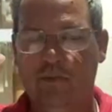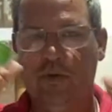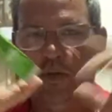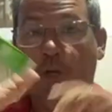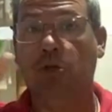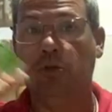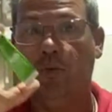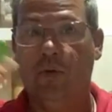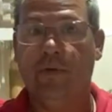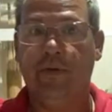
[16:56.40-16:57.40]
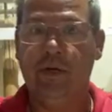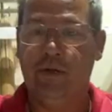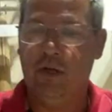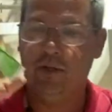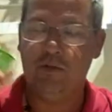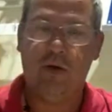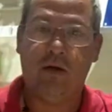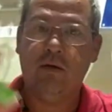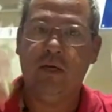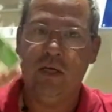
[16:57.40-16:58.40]
using glue with the adults
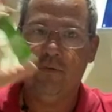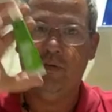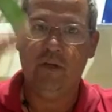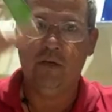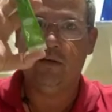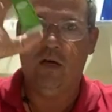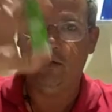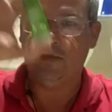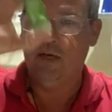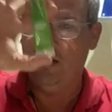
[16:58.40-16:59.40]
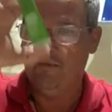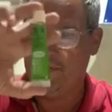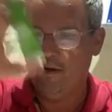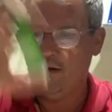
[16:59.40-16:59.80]
around. Even the adults, y'all have to